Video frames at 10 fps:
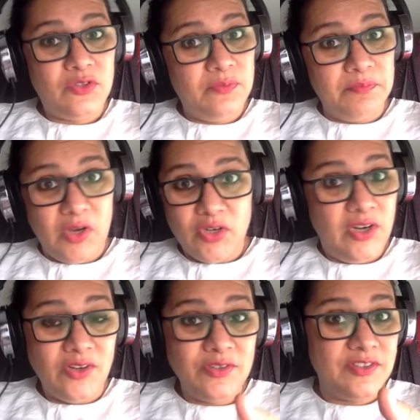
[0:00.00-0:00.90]

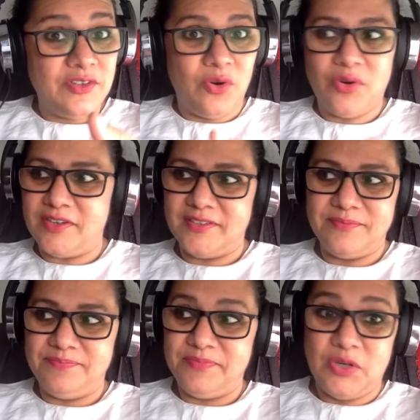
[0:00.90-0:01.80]
monologues or
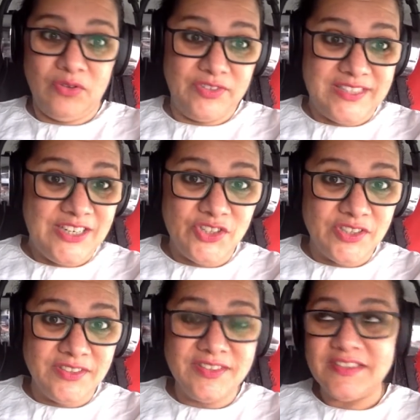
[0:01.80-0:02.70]

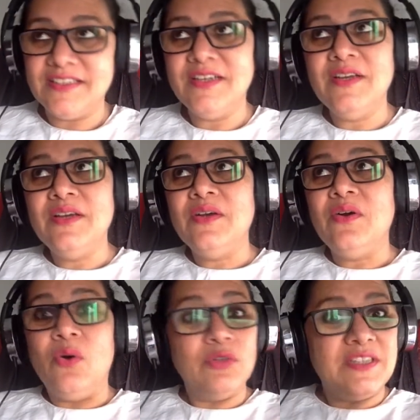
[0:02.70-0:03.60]
conversations
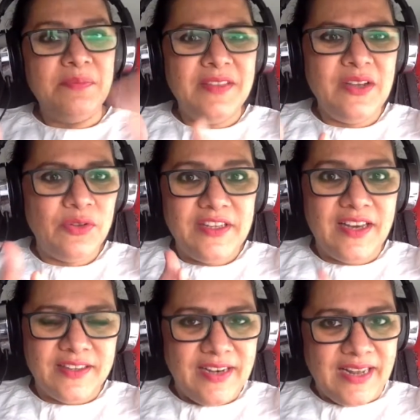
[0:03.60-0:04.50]
or something or the
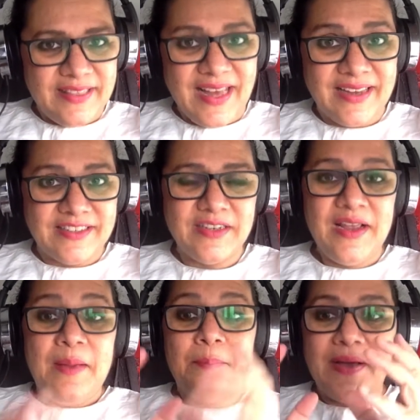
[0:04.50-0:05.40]
other like that.
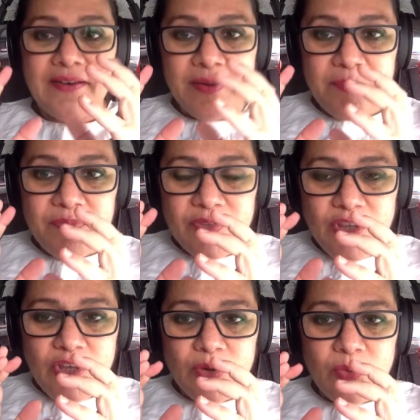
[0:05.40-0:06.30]
But
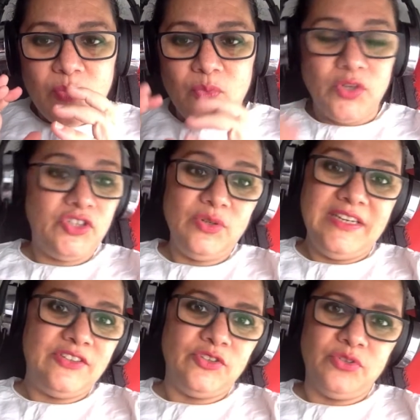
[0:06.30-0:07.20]
what you need
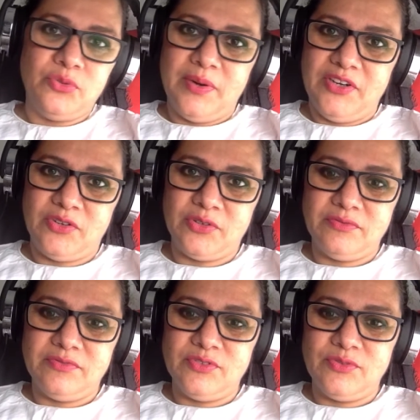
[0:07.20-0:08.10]
to do when you're
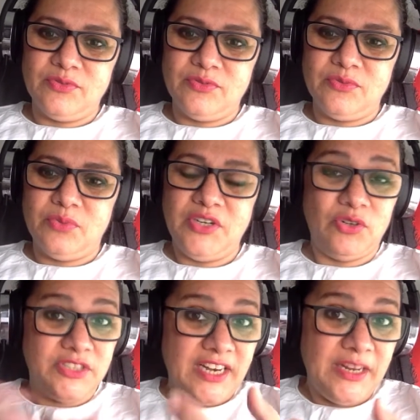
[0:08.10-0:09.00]
when
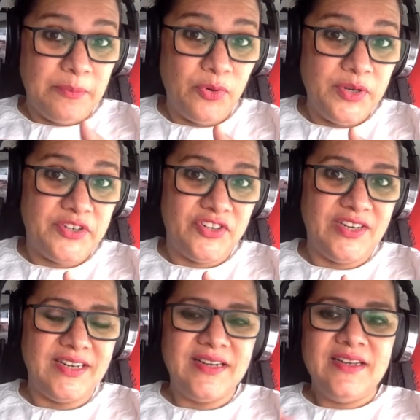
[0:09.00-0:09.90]
you're telling poetry
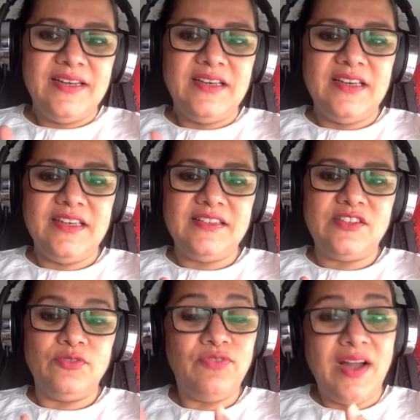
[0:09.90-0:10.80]
is to
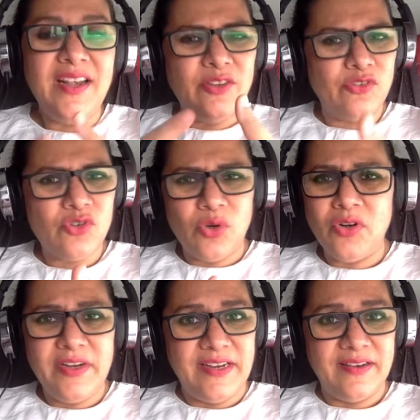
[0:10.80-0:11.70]
find the
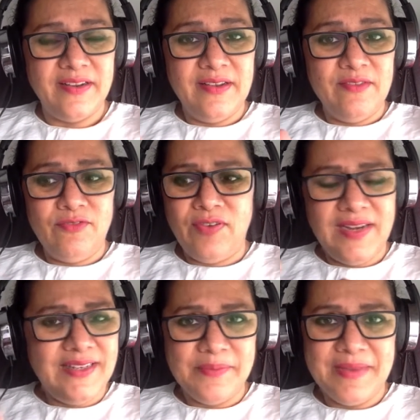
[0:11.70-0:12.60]
story,
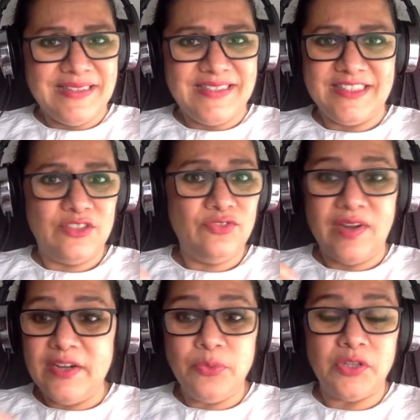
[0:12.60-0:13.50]
find the message,
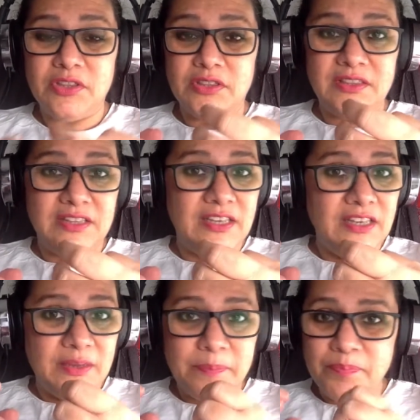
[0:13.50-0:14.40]
find what
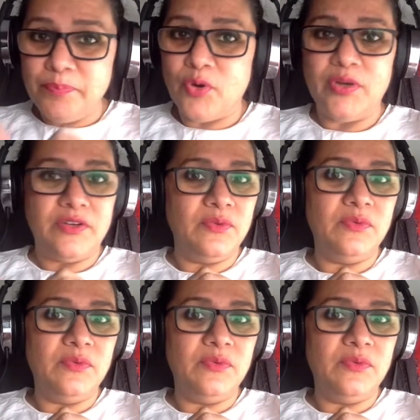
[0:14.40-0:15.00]
the poet